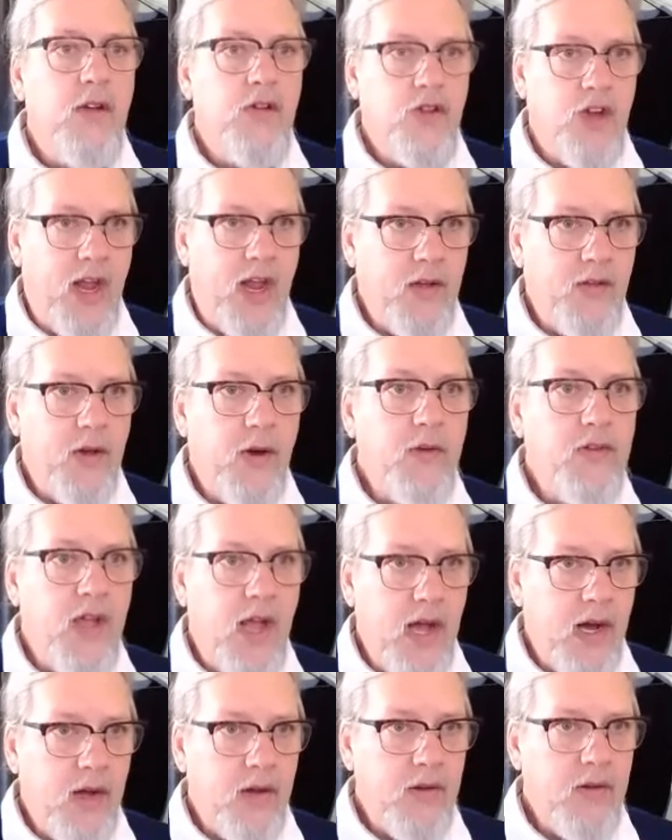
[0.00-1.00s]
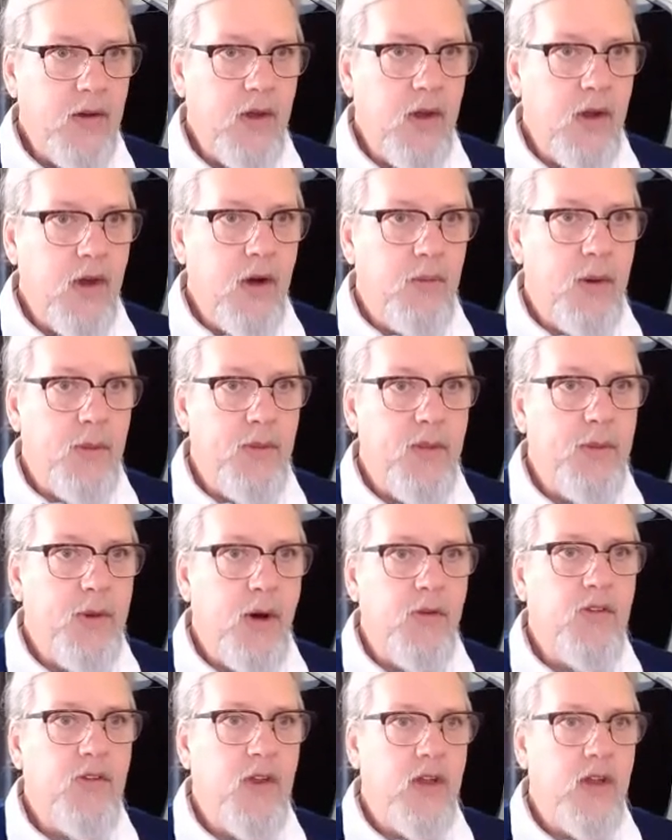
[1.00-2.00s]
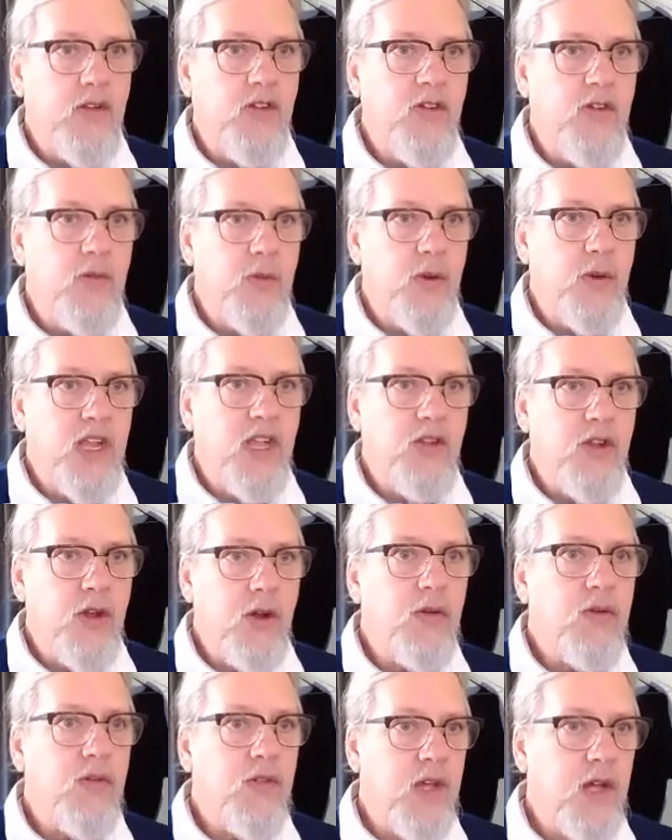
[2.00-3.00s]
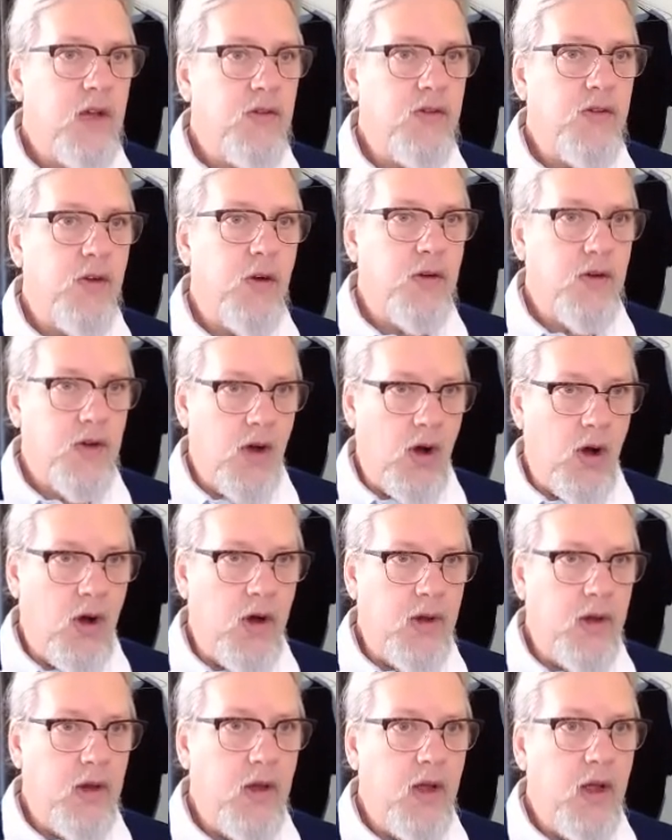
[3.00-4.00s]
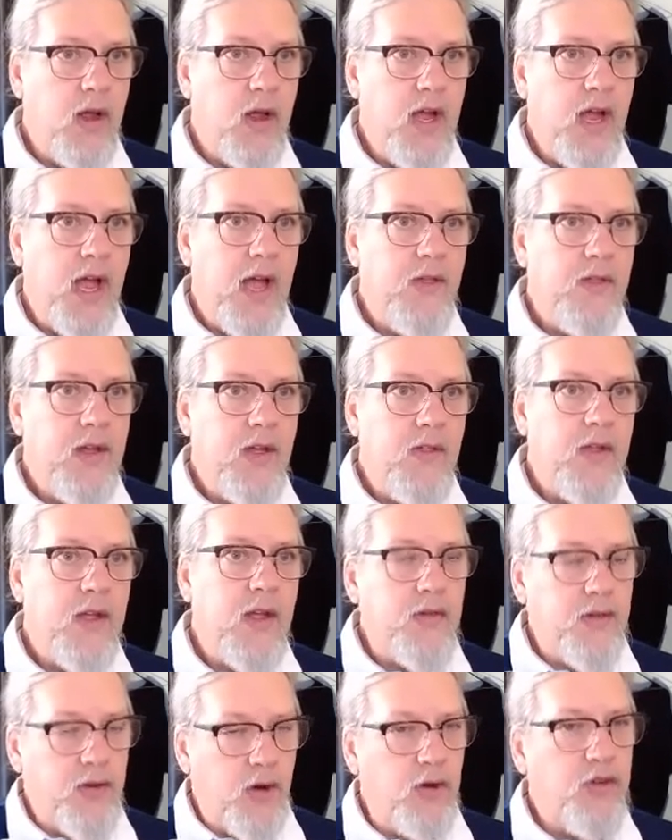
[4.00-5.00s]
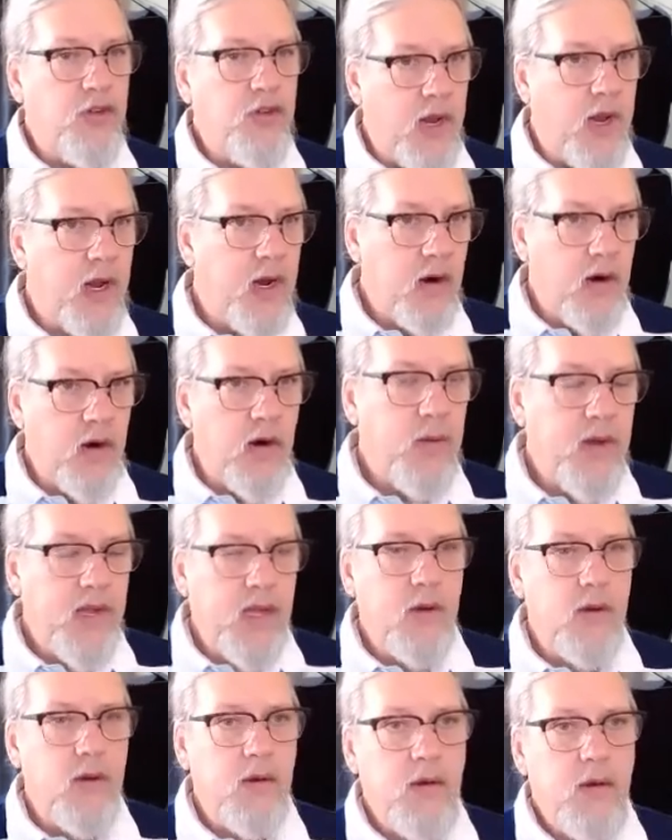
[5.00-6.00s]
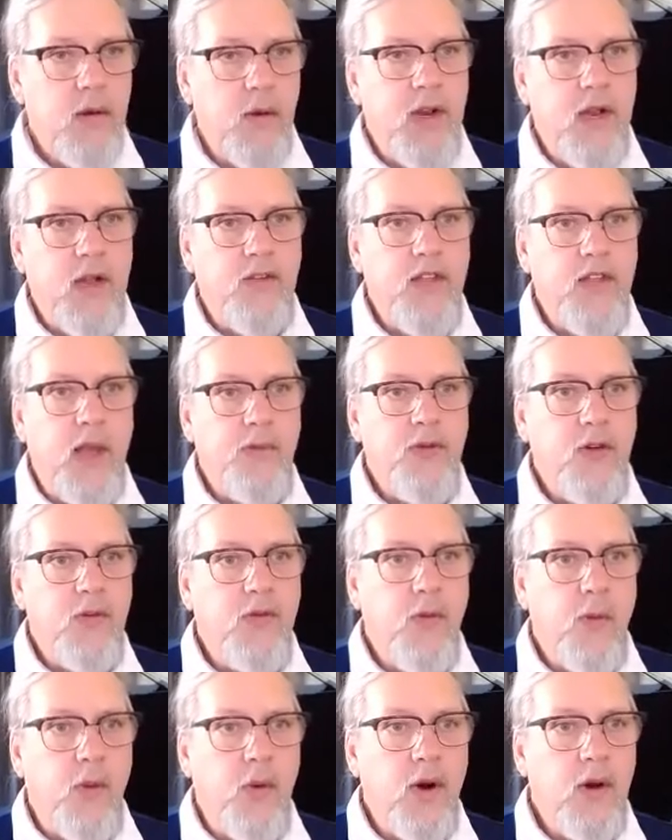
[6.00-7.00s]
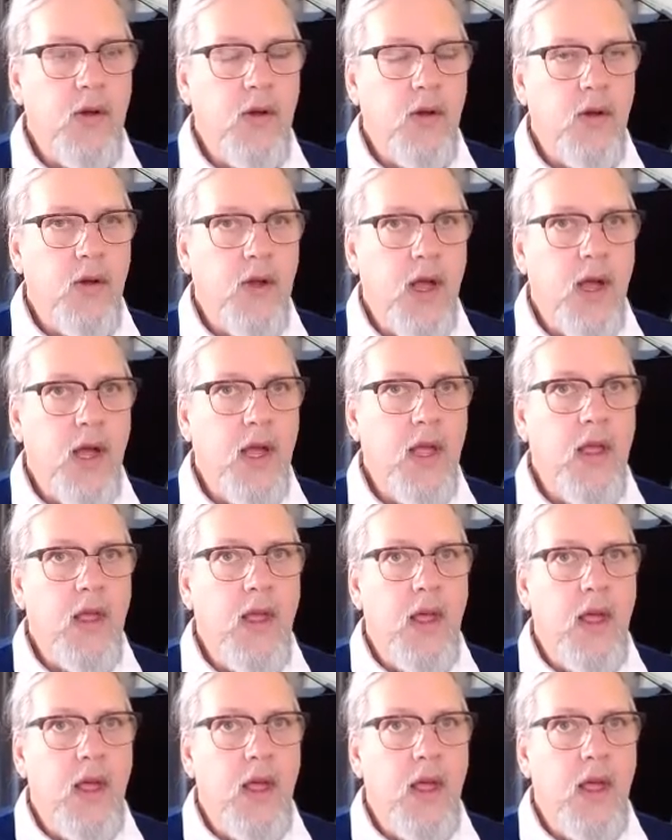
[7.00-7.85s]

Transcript: check those out. Remember, the postconditions we can use the assert on, and then the assertion error we can do an exception for. Okay.